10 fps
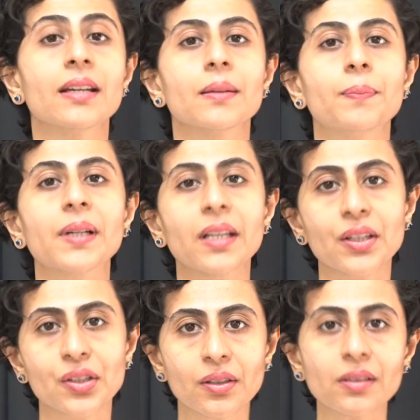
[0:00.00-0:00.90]

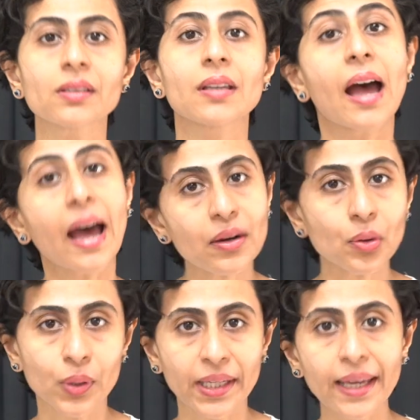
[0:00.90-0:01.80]
repetitions are
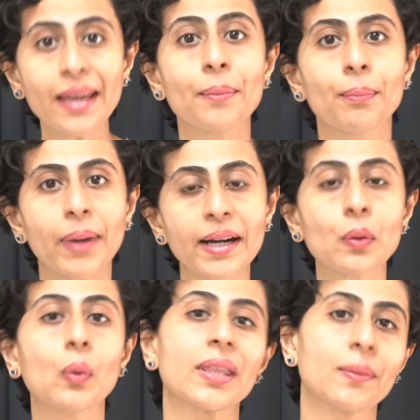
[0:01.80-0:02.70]
okay
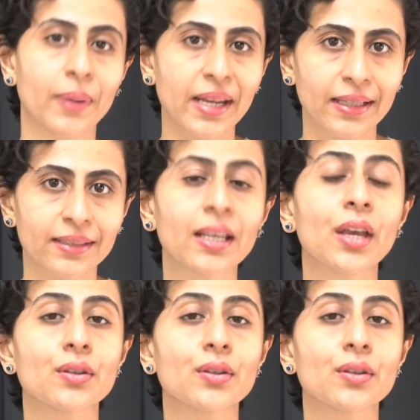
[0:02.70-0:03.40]
but with breaks.